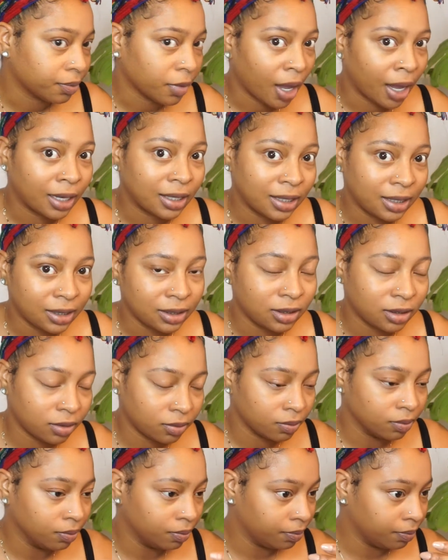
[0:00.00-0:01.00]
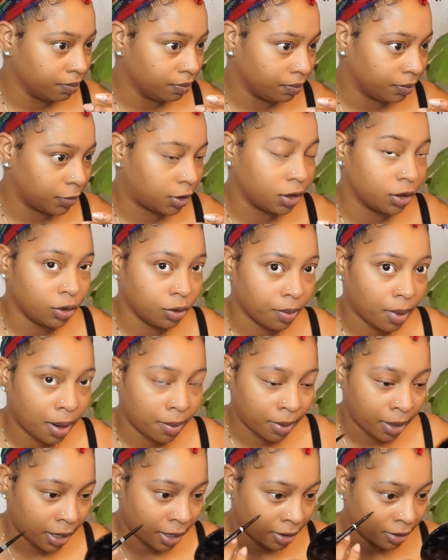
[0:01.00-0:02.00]
at least to do
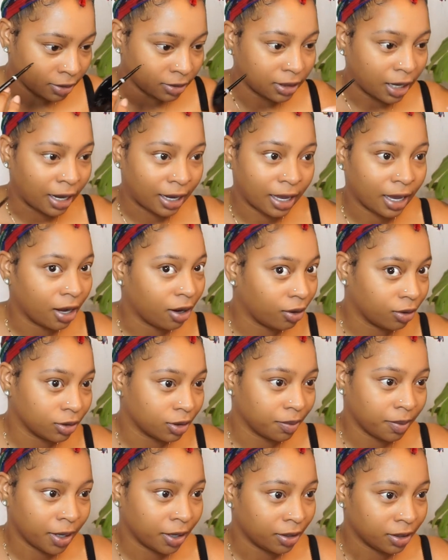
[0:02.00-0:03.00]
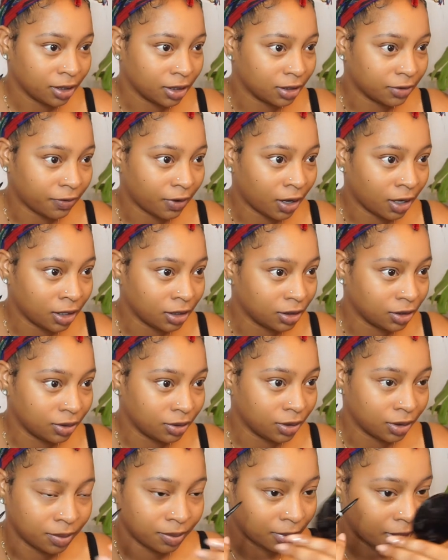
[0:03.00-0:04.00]
my brows, I can't hold the mirror this far and
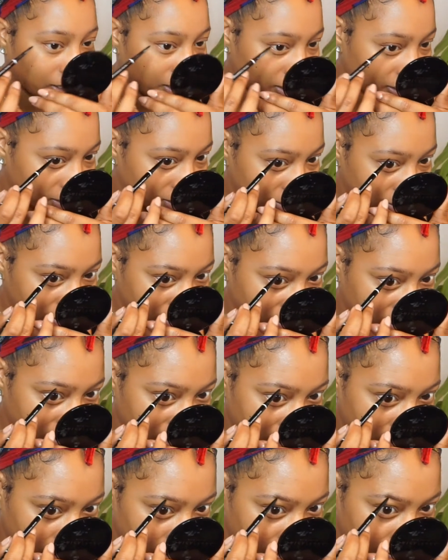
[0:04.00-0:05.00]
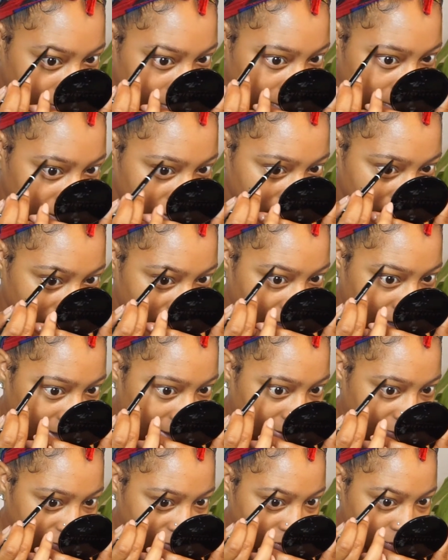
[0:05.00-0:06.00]
do them. Like, it's just not gonna work. I
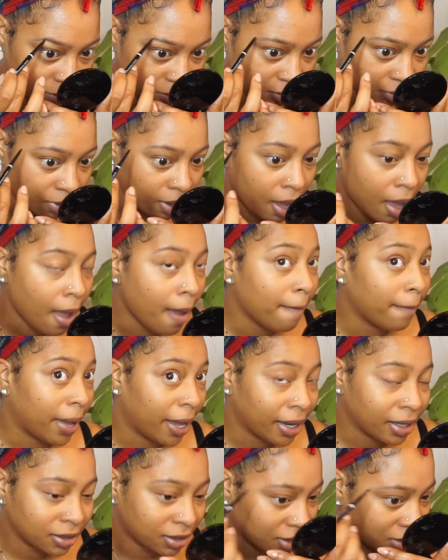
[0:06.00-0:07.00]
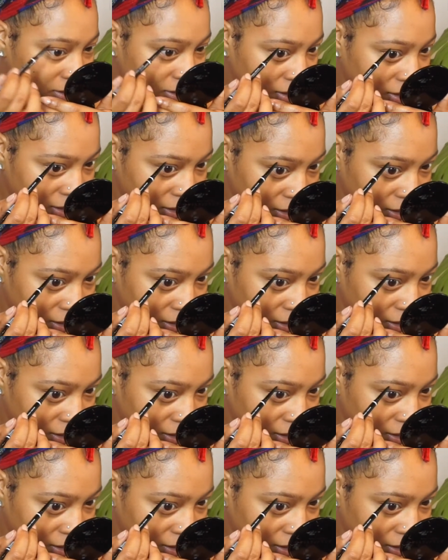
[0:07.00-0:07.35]
have to pay attention to